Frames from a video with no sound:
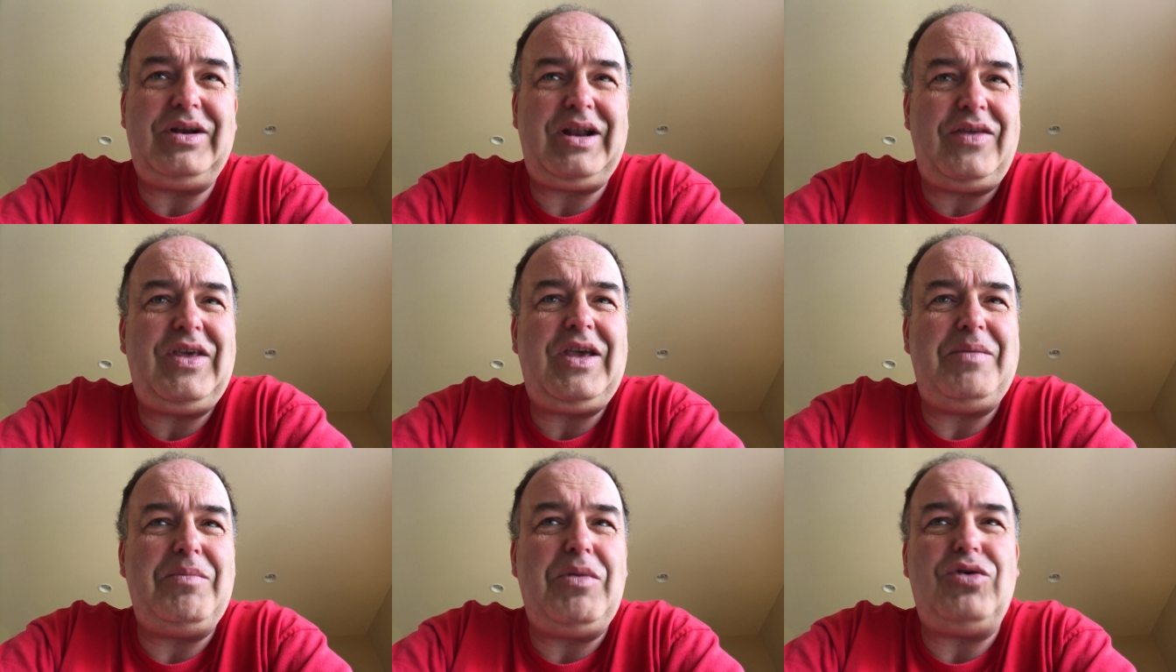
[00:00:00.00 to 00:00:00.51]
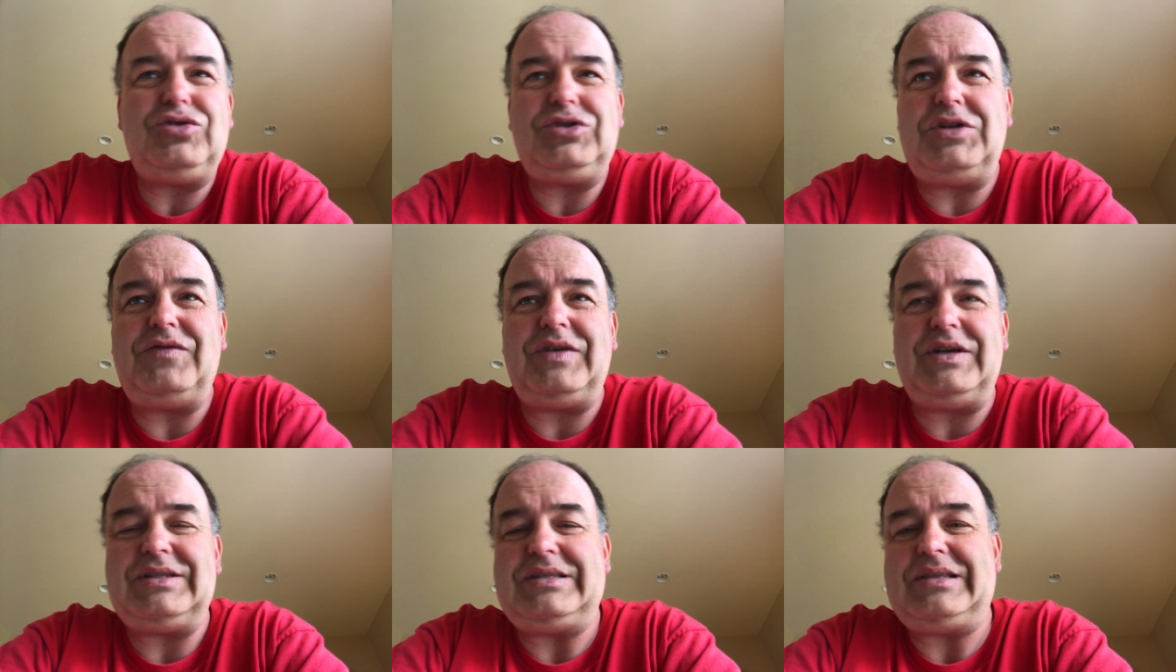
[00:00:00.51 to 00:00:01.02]
and I think most
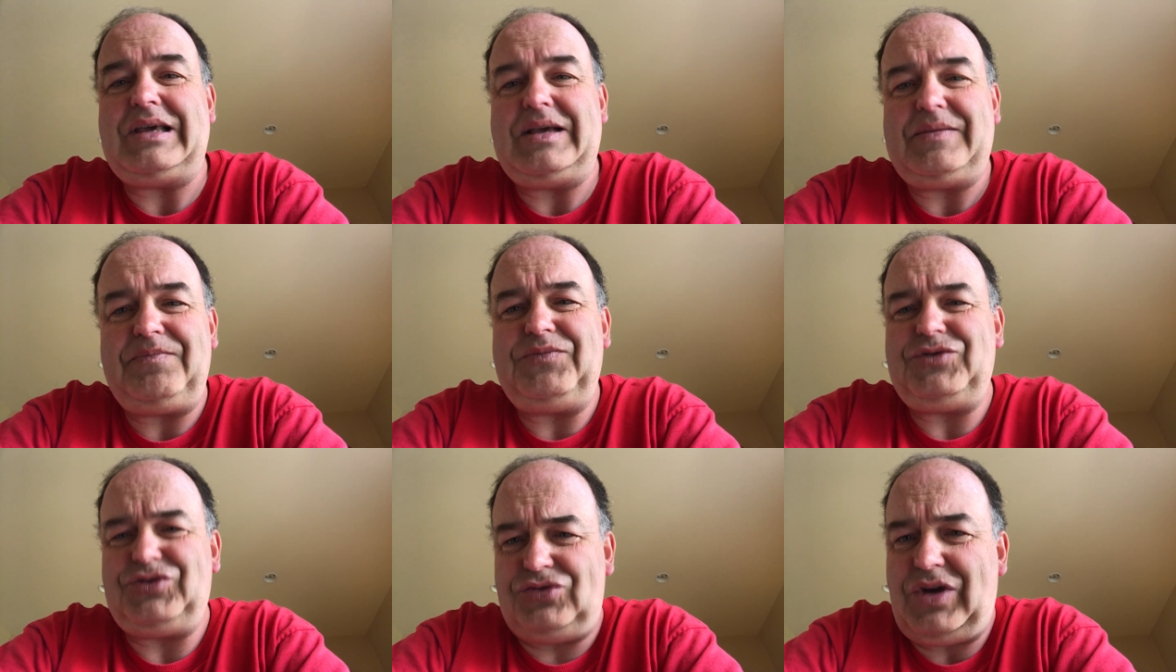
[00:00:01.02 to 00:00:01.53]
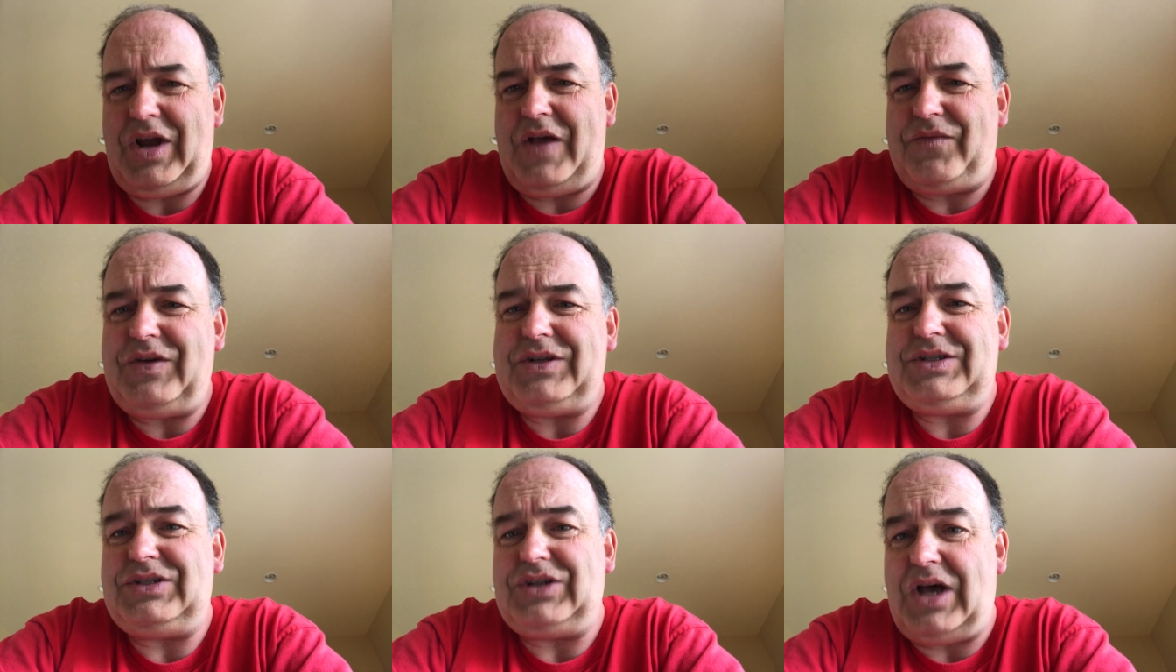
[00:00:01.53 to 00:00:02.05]
of us think
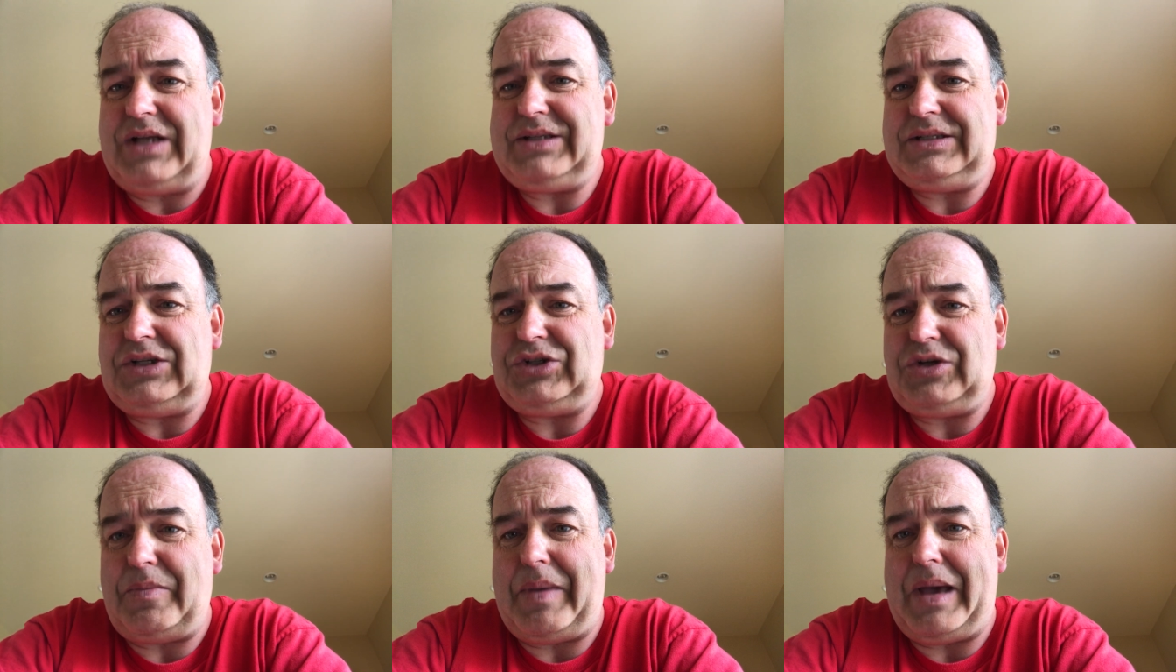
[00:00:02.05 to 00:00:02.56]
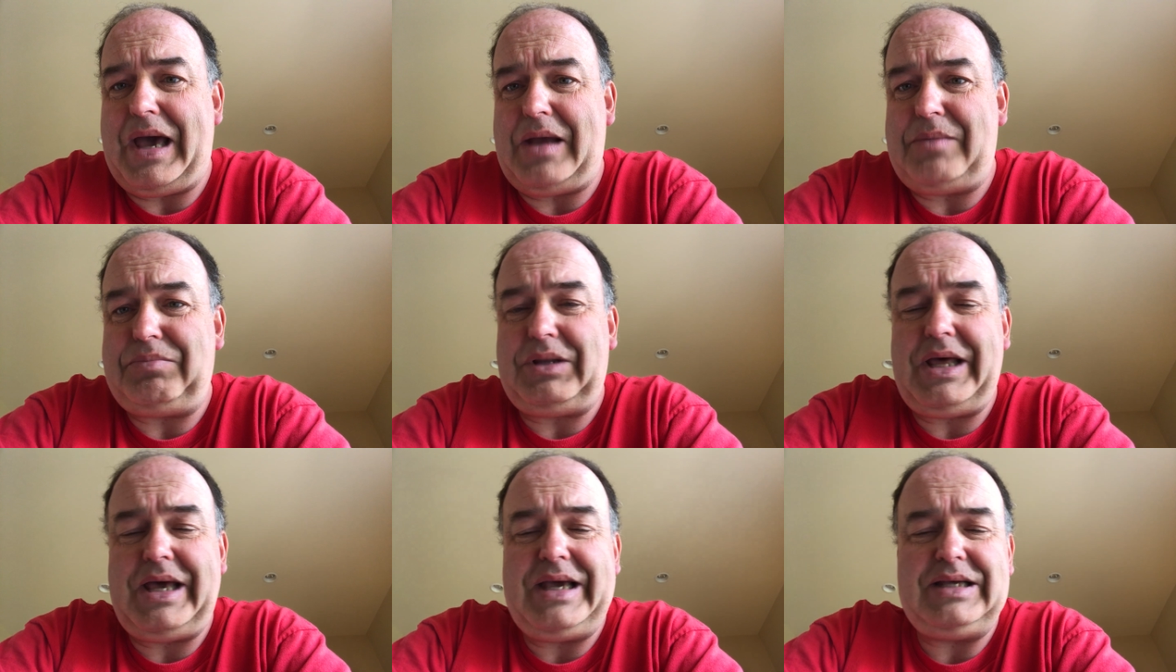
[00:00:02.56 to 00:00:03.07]
Stratford's not such a
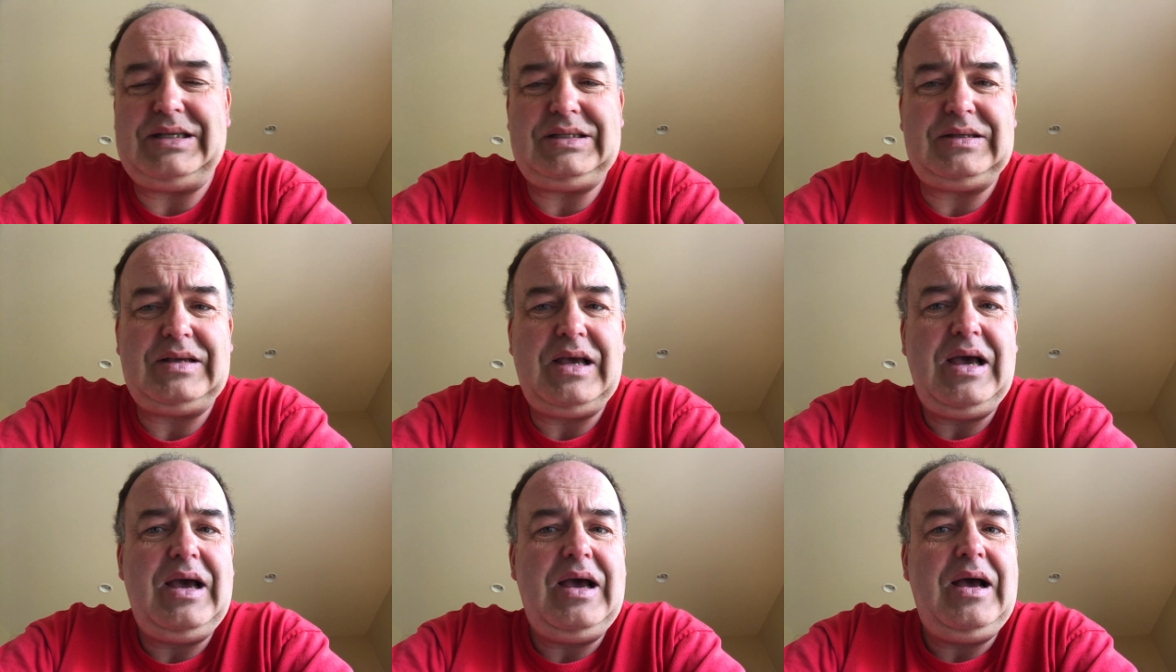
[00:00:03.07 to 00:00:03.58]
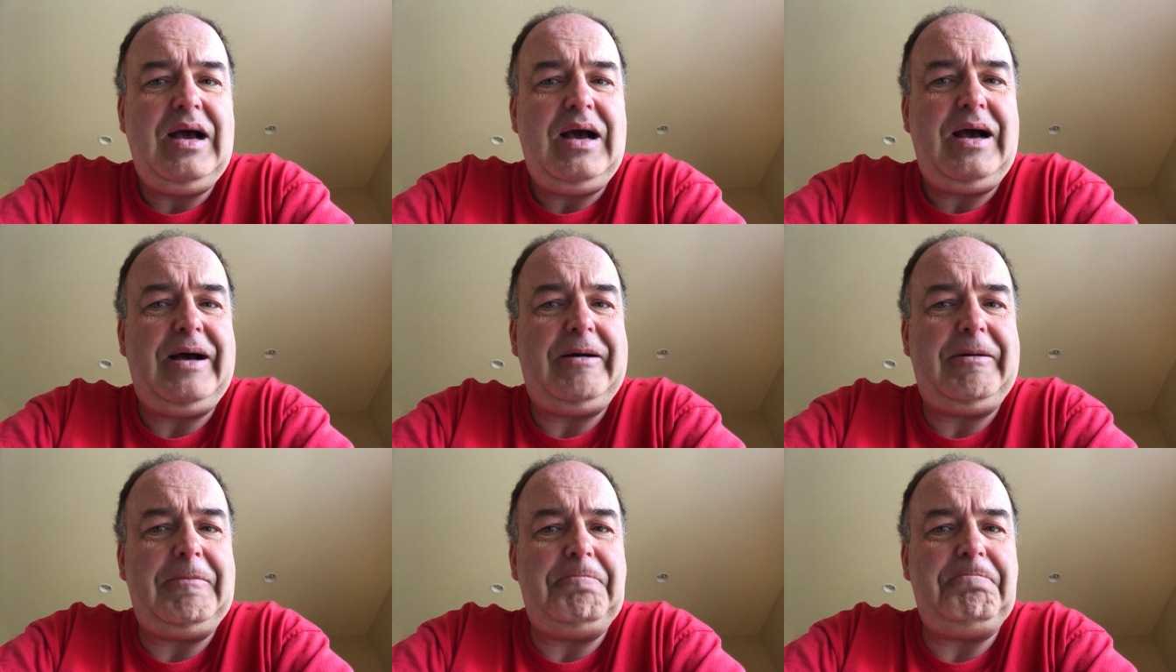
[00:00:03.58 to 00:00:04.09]
bad place,
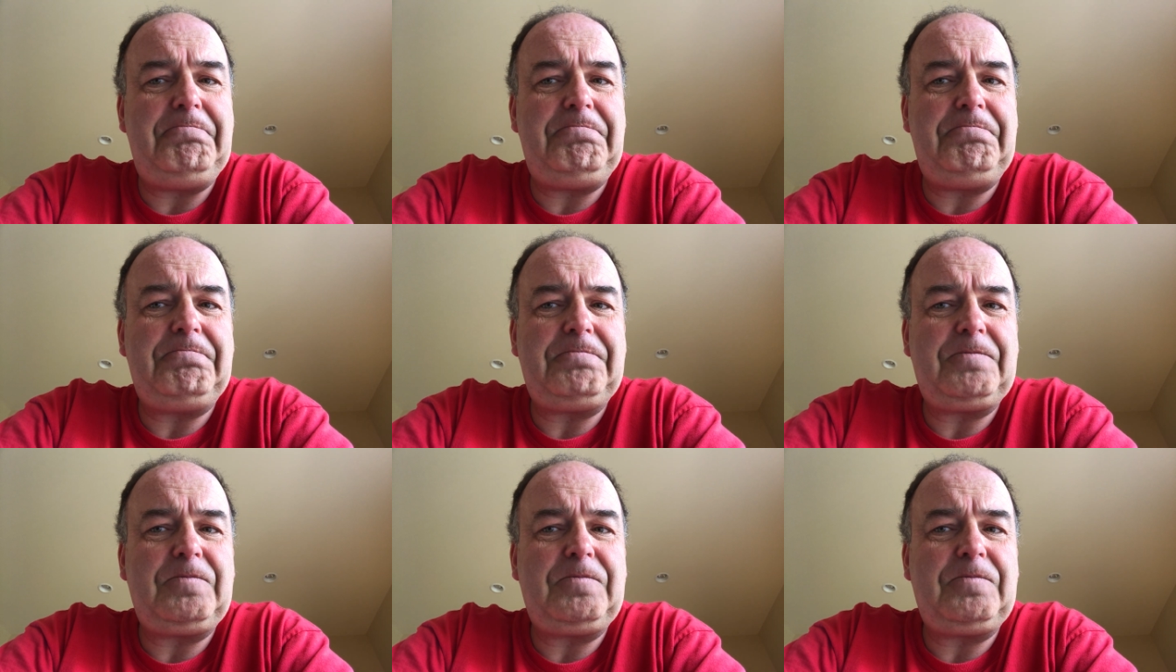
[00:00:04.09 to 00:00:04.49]
um,